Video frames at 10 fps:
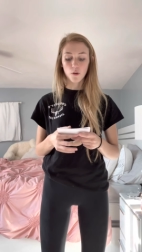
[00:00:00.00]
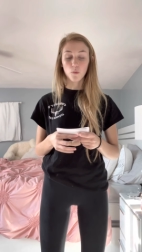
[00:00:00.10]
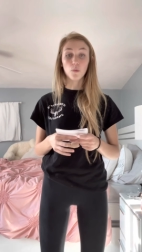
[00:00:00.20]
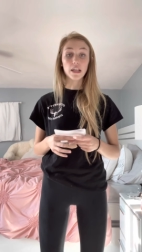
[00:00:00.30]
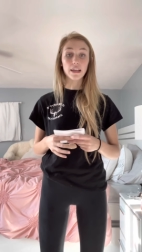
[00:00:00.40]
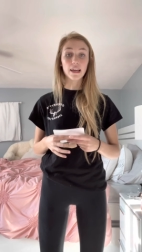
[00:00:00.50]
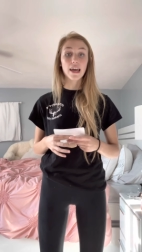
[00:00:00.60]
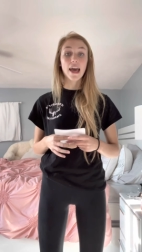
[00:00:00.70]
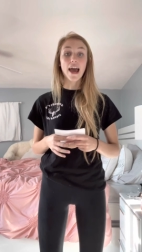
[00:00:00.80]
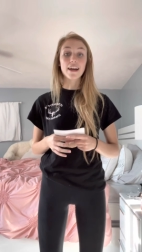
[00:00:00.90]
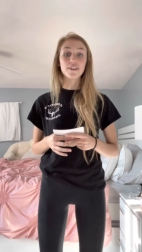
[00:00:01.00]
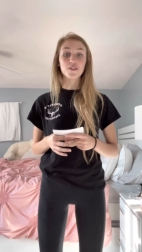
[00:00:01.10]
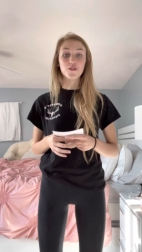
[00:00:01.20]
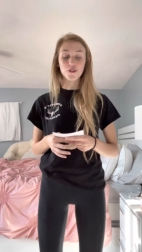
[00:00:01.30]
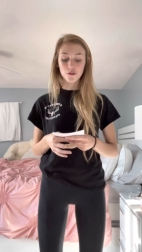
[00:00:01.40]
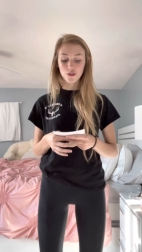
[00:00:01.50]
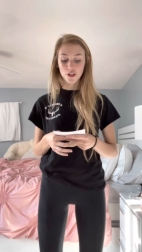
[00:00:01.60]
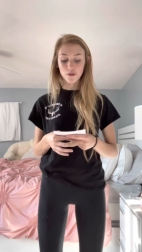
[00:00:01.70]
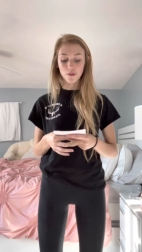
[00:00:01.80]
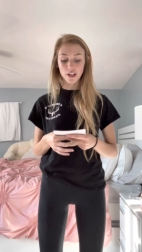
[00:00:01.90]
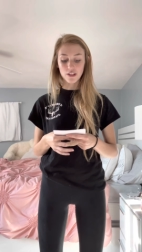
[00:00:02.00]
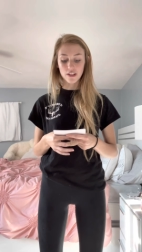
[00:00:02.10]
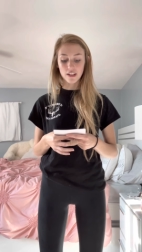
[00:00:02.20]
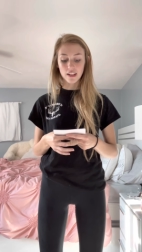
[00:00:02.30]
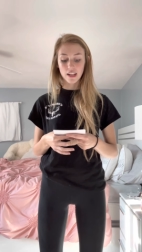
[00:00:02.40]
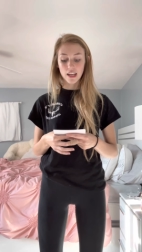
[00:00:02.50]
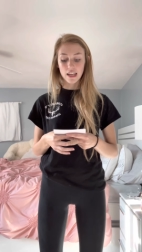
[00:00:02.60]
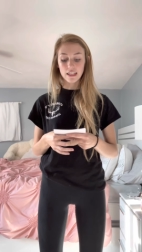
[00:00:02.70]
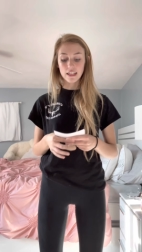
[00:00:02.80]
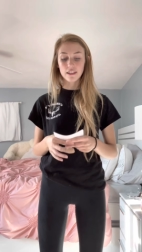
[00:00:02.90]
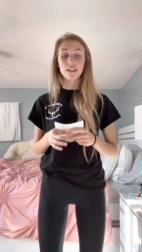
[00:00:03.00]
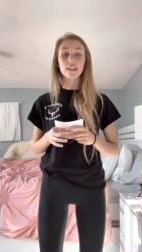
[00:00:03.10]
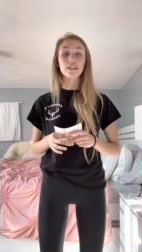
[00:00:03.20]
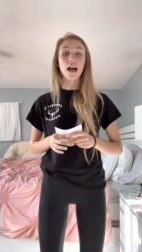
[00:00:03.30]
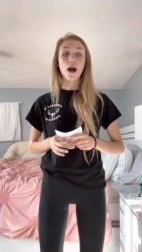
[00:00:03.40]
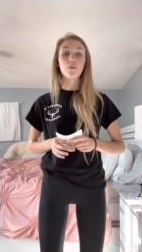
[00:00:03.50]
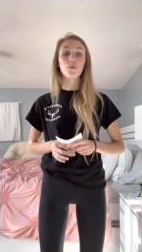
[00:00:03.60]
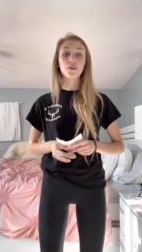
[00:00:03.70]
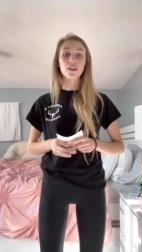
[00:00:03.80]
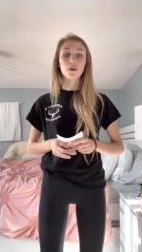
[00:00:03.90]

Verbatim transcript: We, as the new generation, need to stop with the